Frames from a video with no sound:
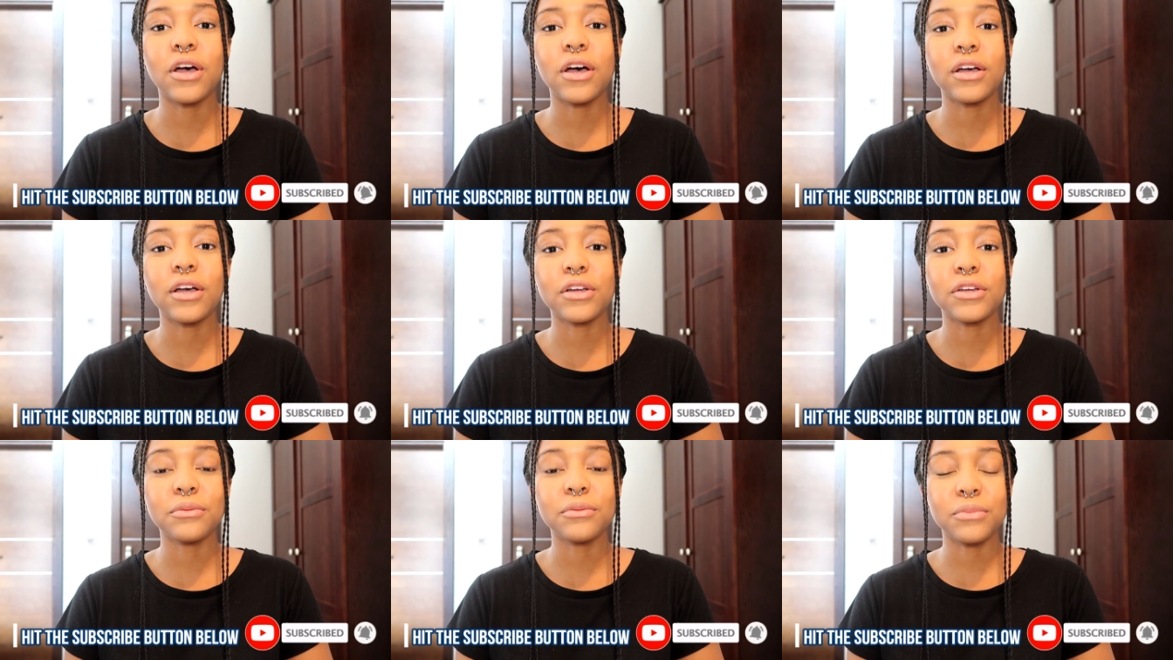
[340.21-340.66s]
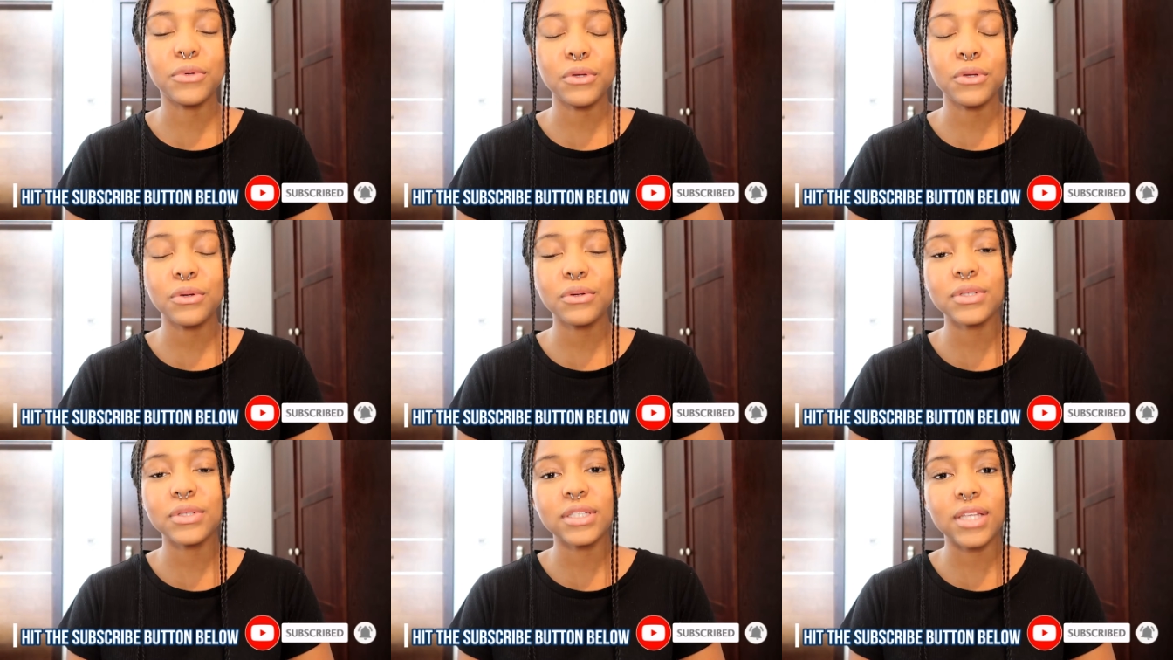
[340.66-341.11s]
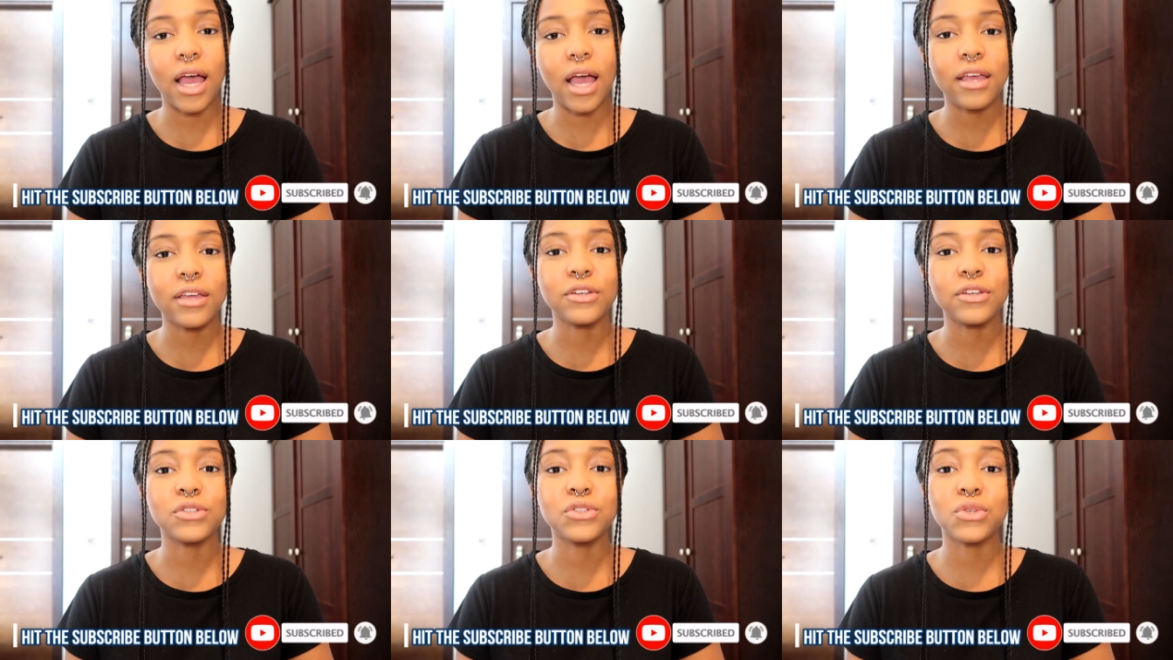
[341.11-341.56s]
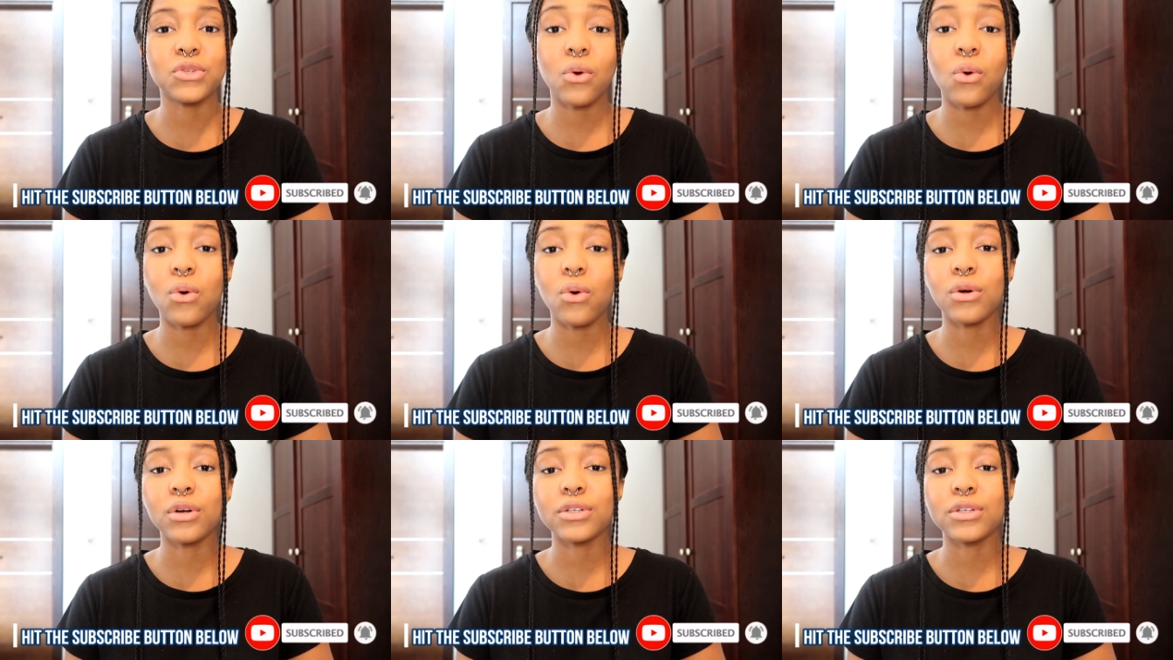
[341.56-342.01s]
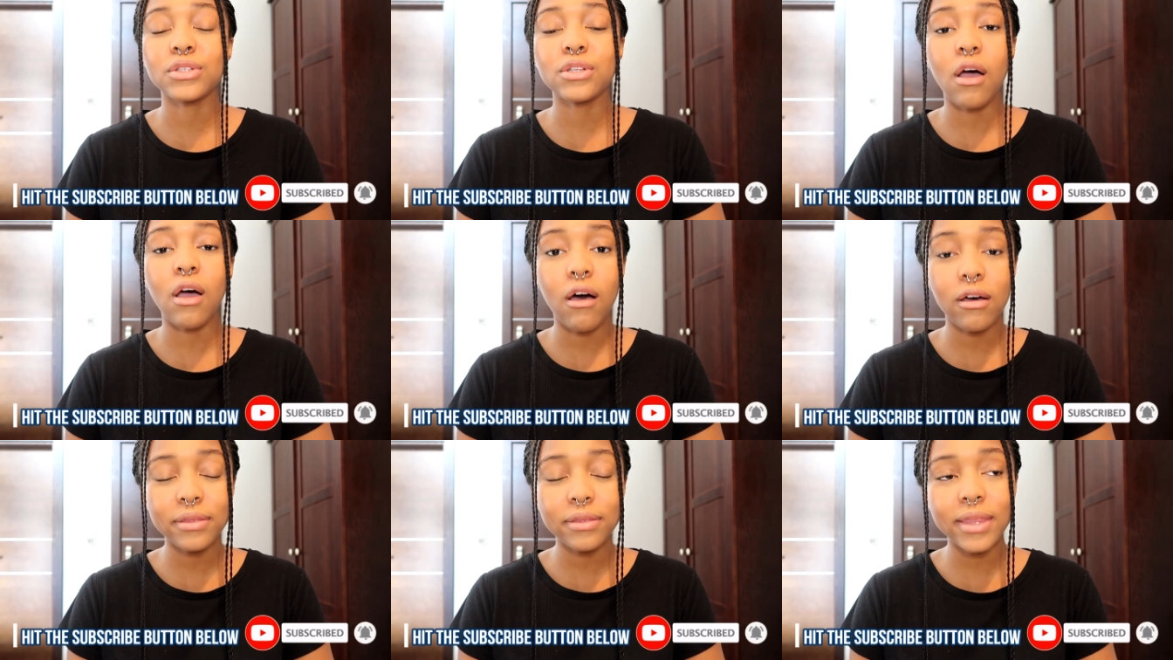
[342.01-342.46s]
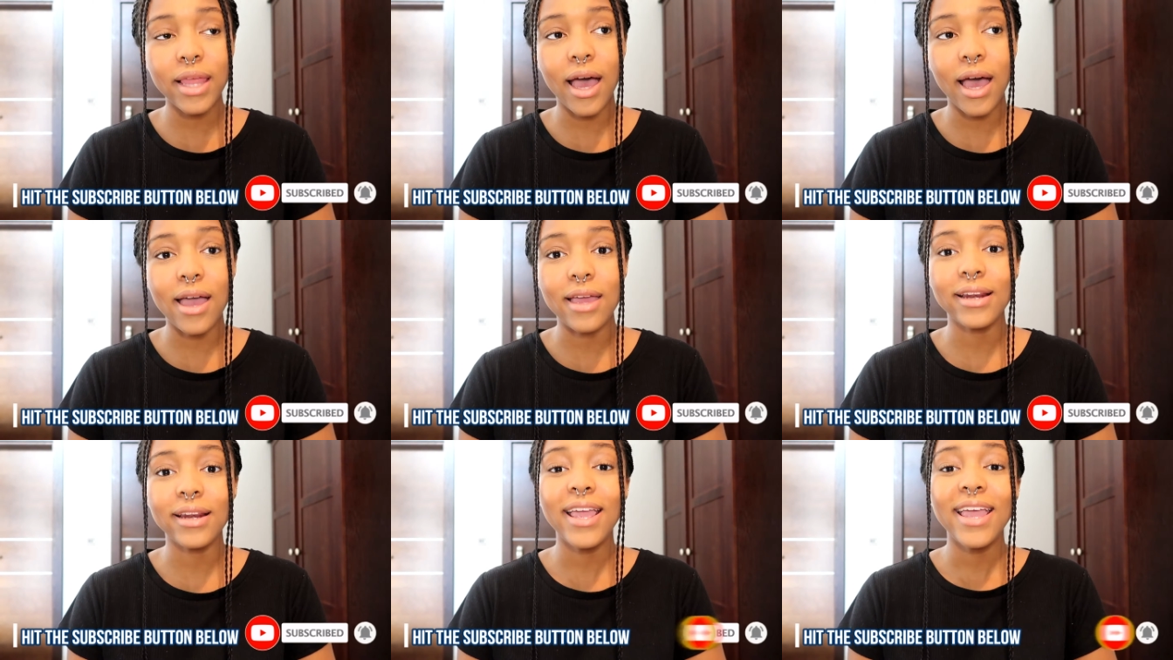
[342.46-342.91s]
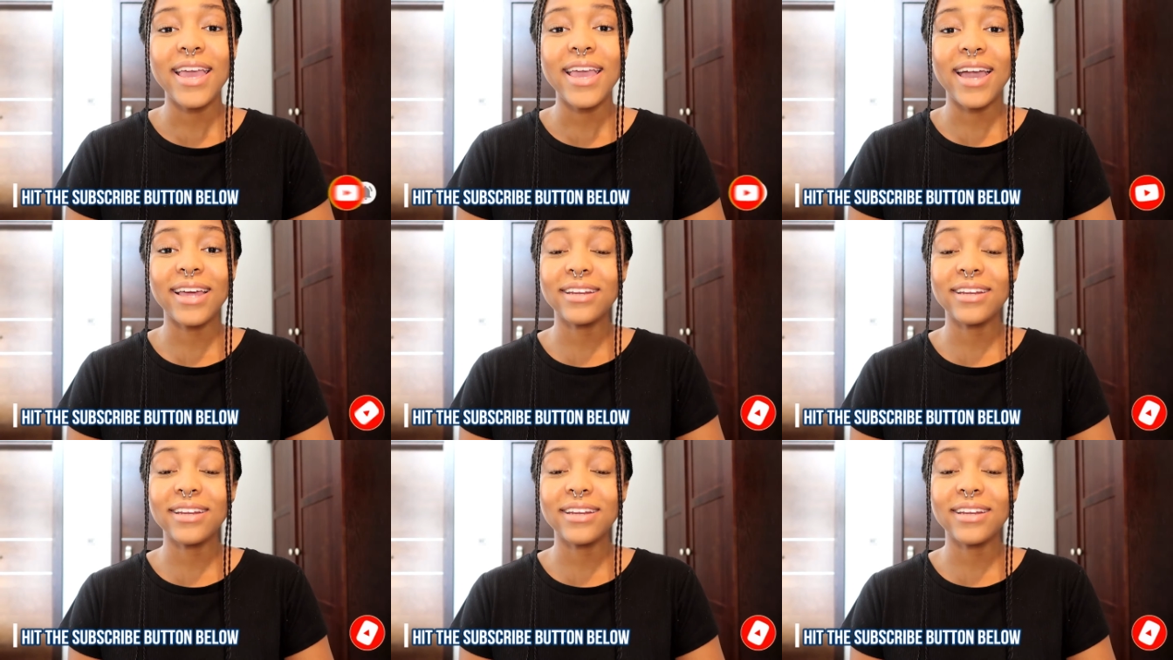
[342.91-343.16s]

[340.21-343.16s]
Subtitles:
a computer science course online,